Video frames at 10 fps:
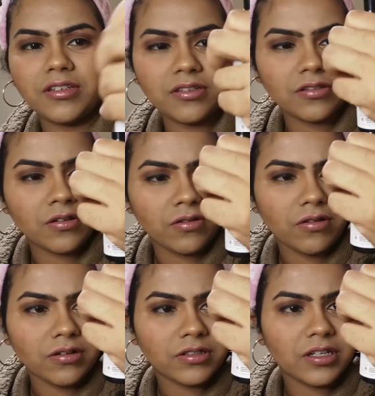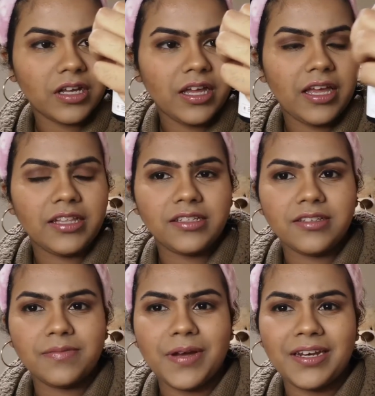This is
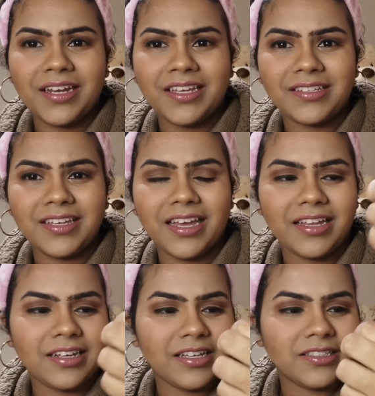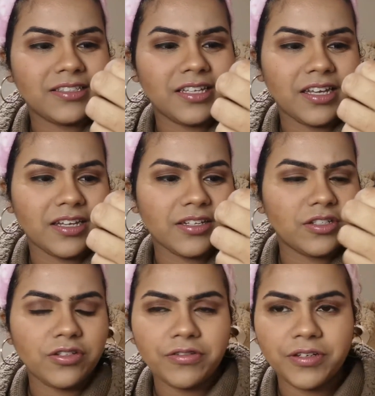by NYX again. It's the
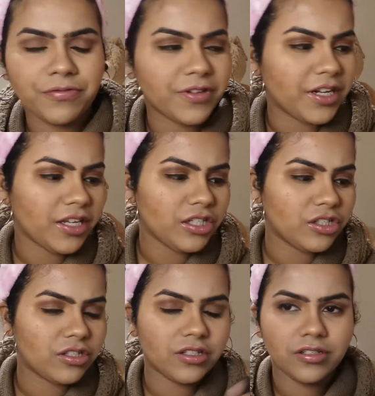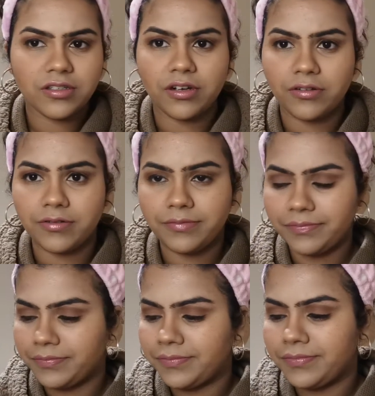dewy finish. So
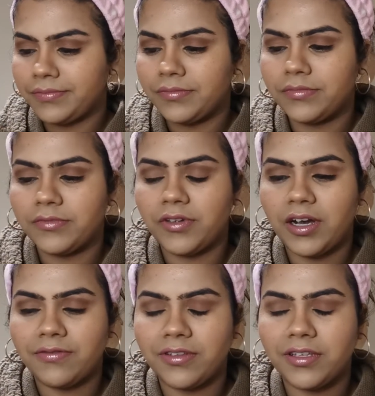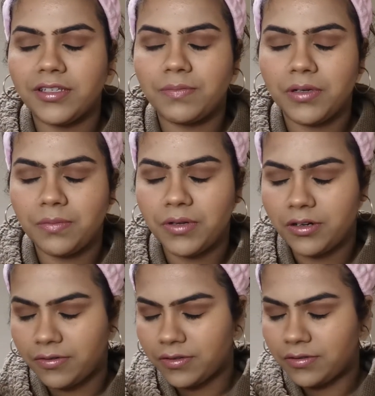right after this, put a bit of